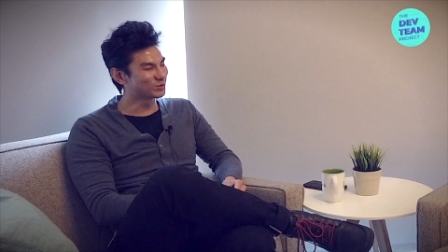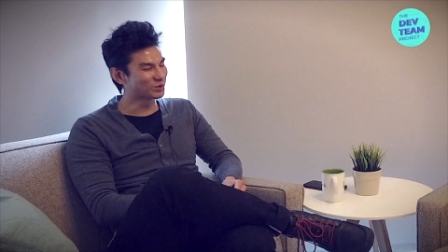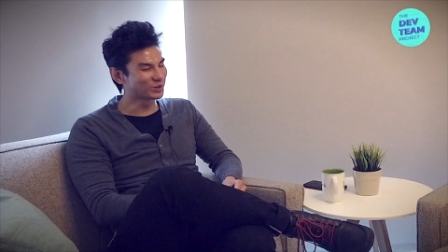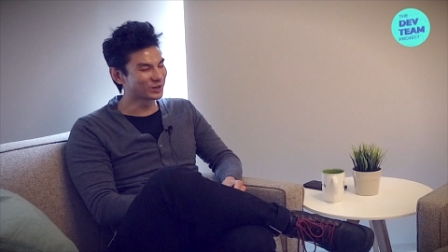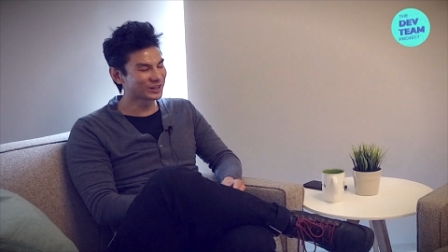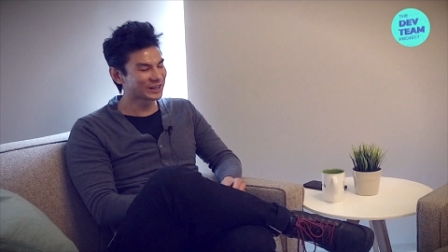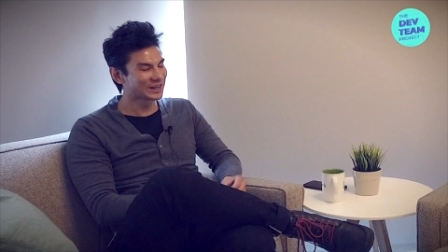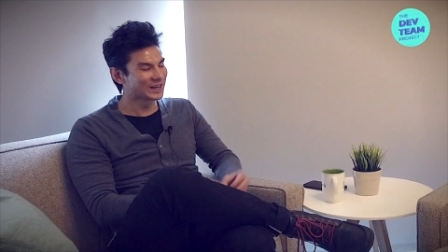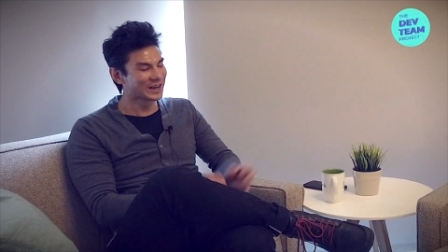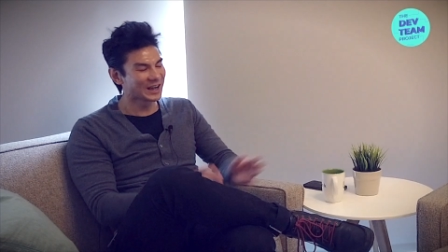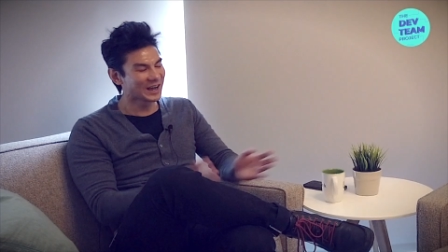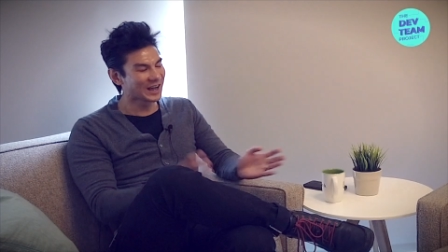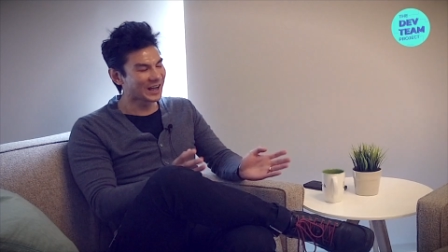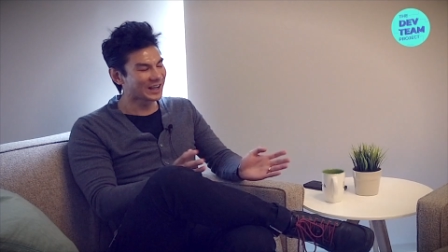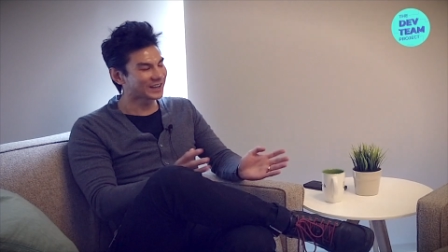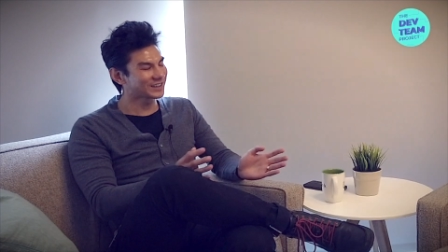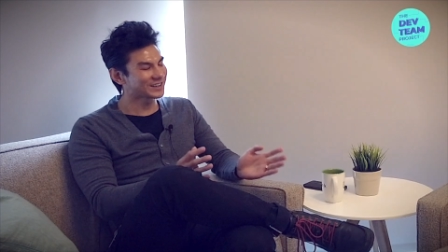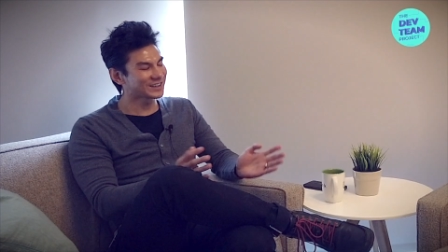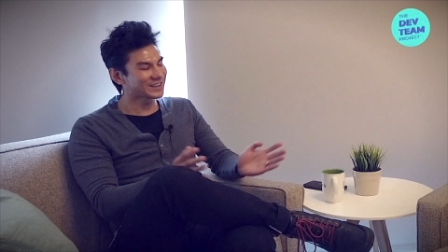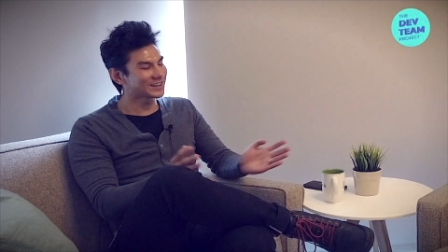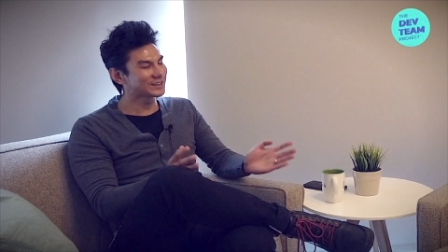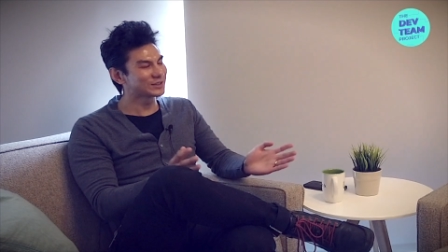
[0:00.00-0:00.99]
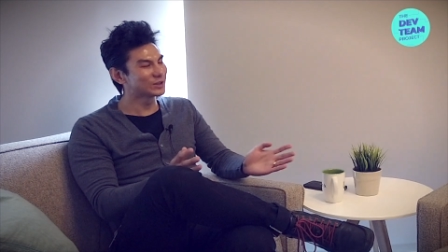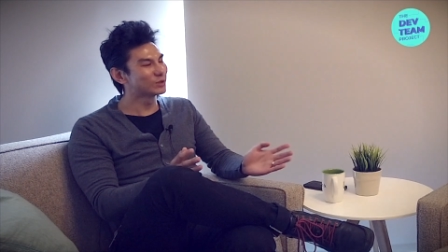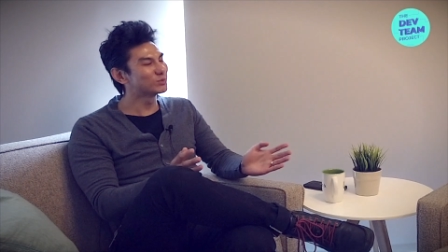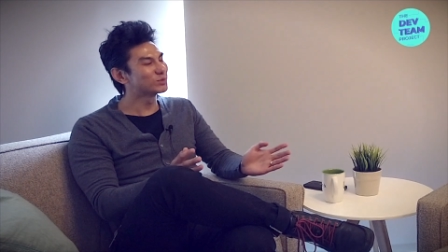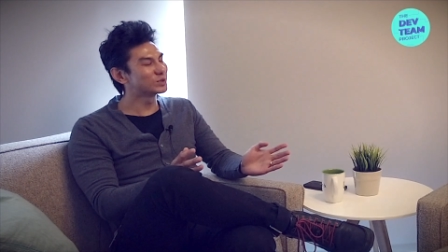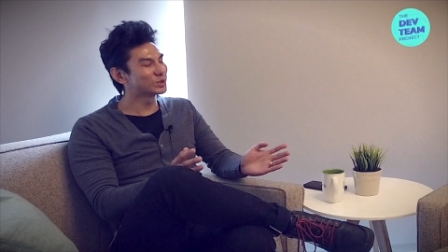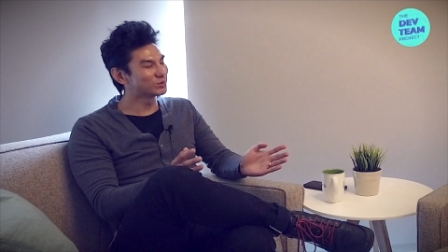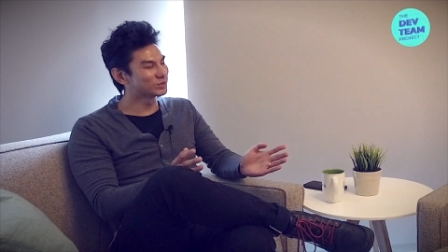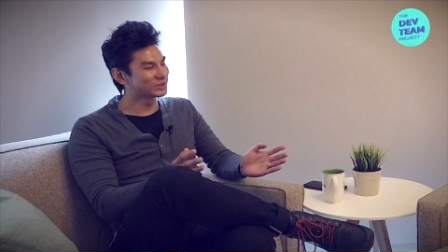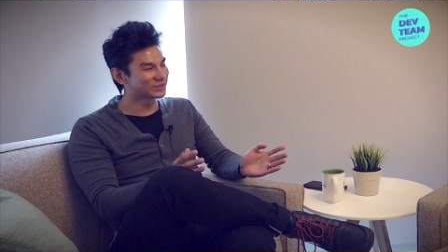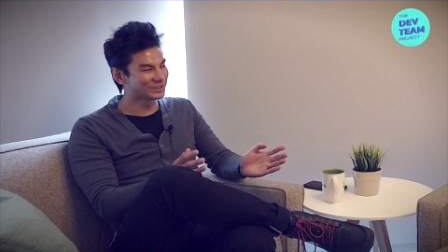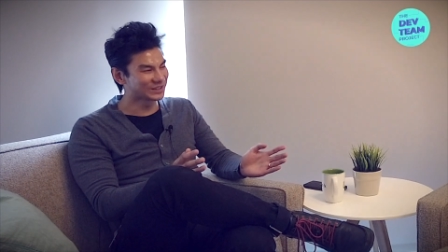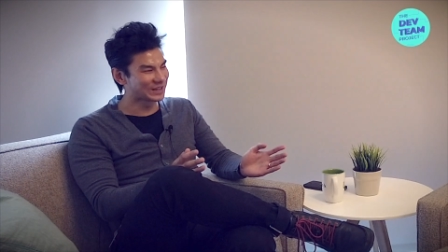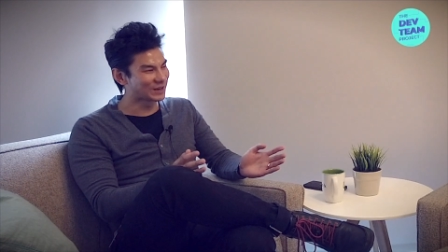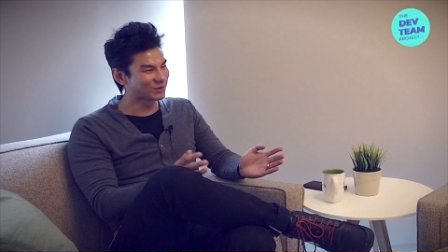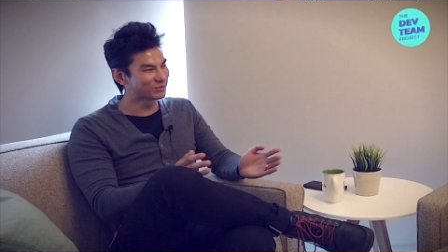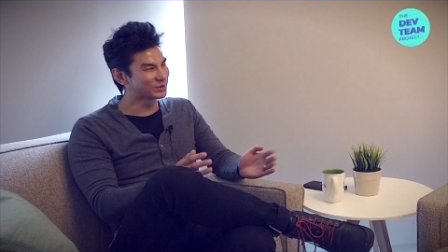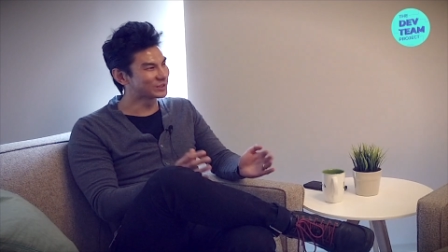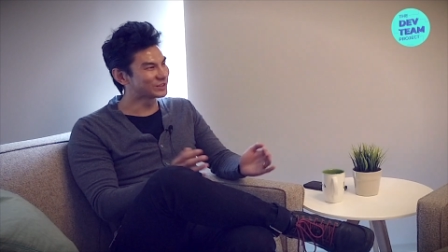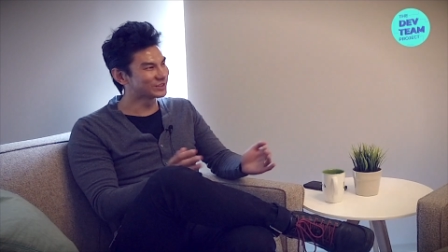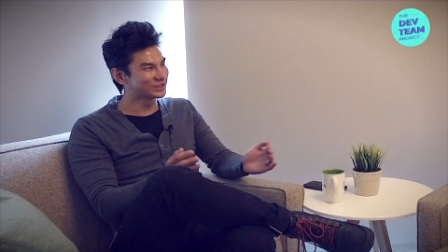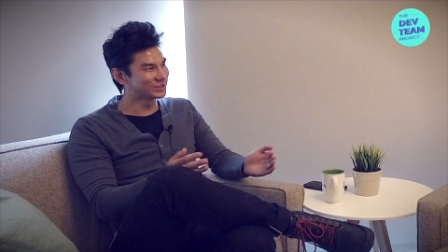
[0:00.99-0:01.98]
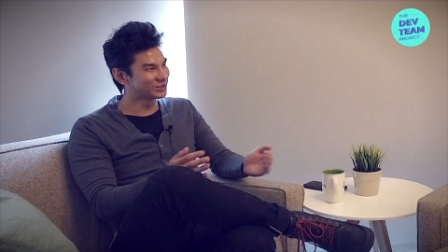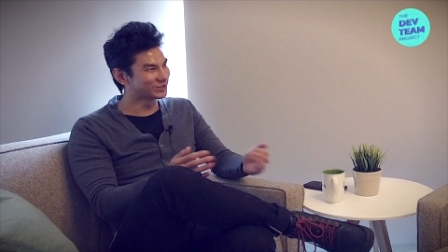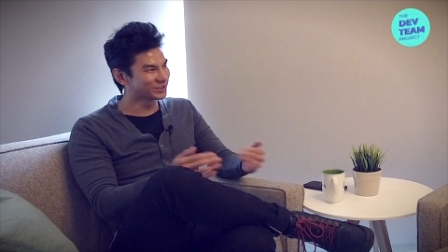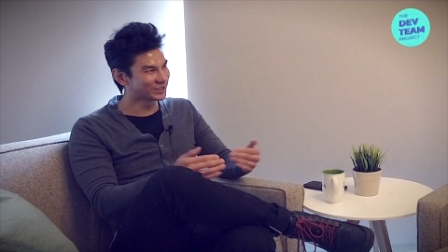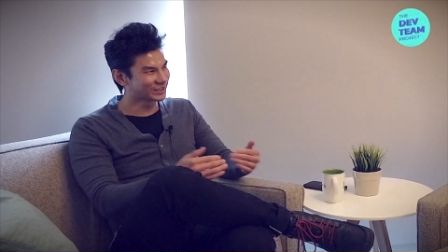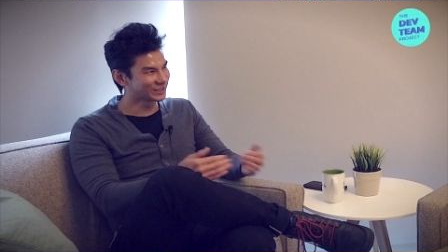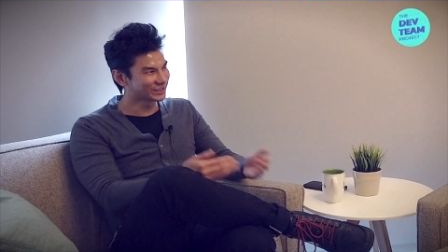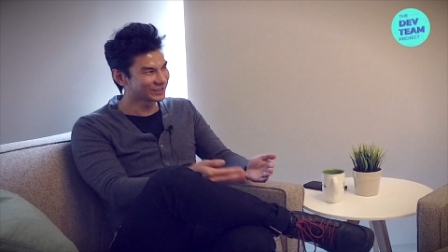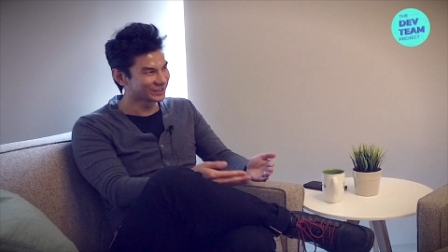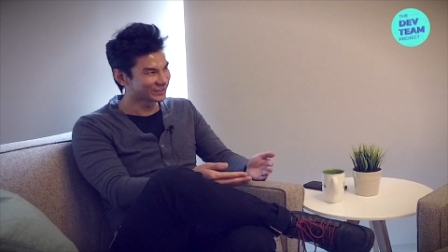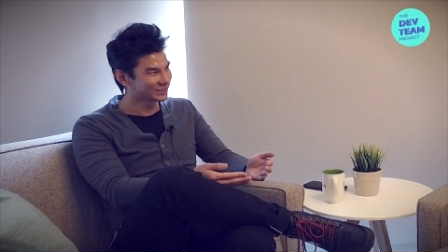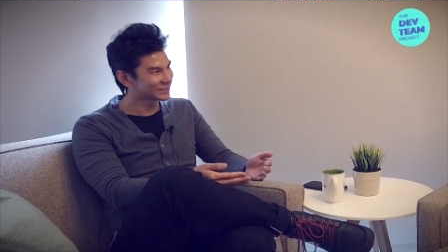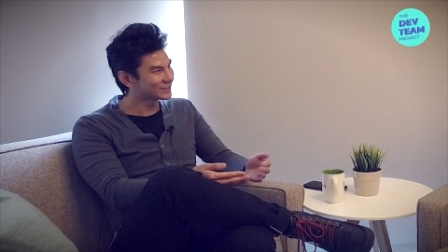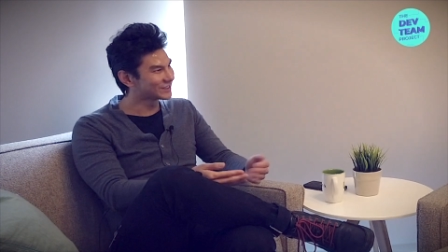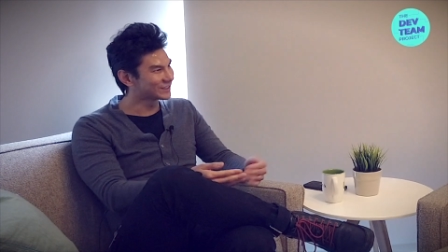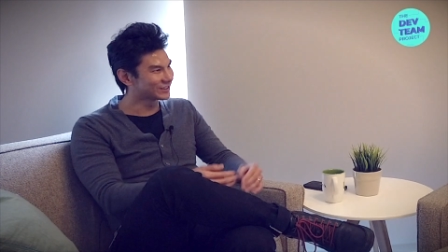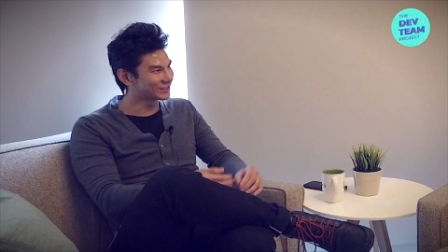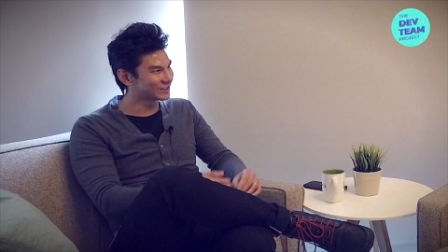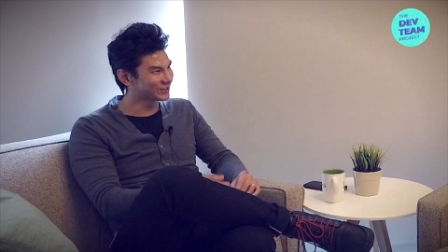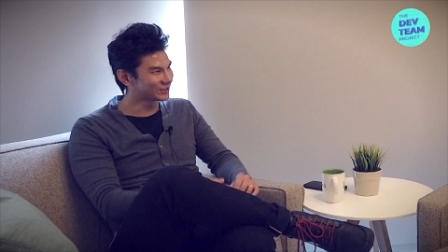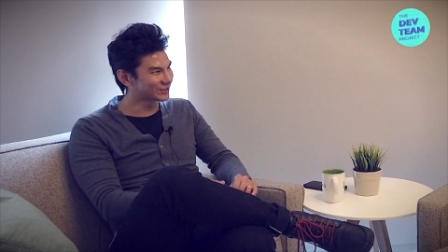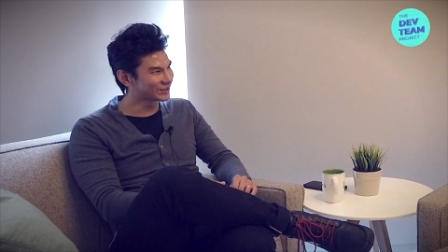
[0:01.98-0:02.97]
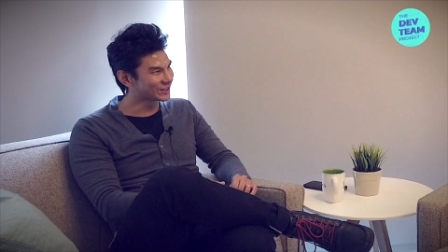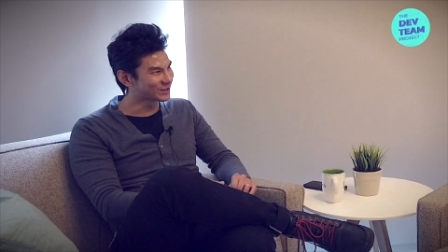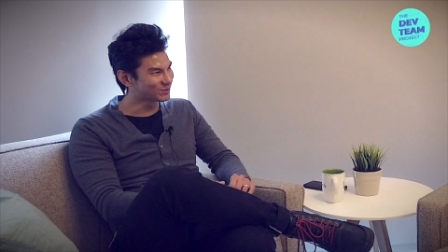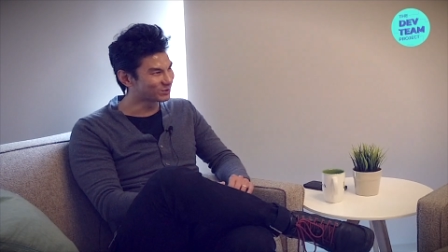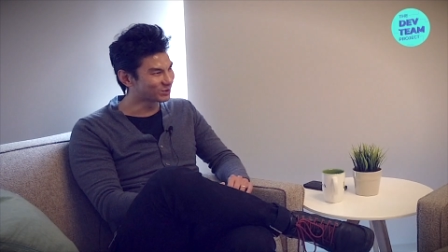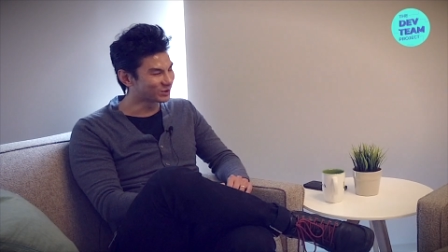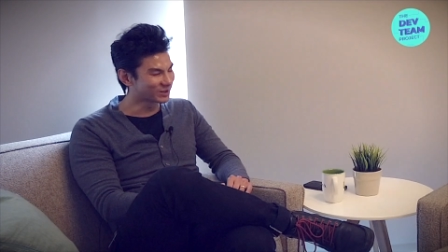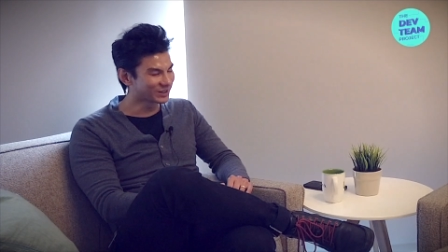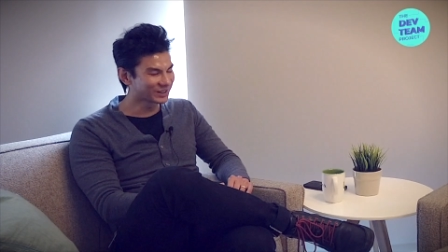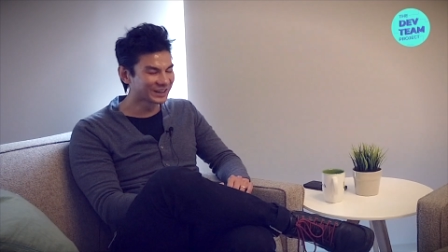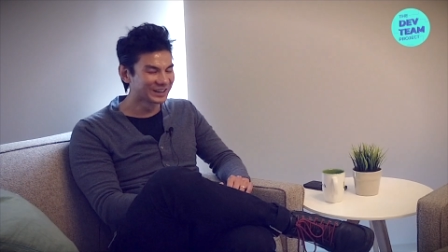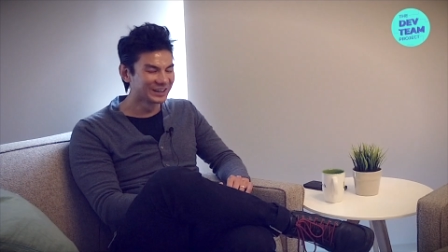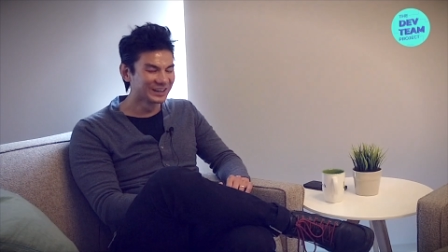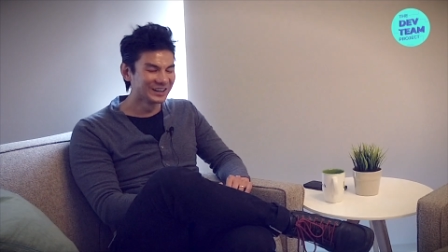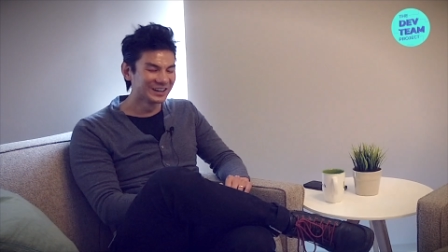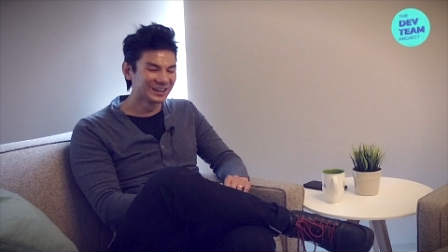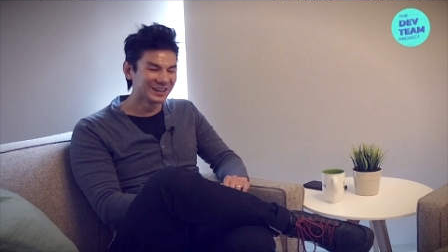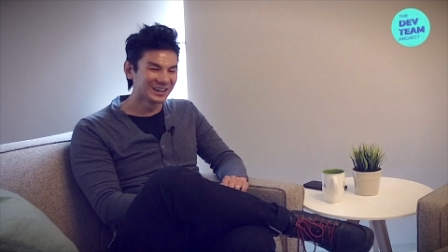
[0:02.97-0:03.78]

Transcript: the work, nobody would allow me to do it, here at Upwork.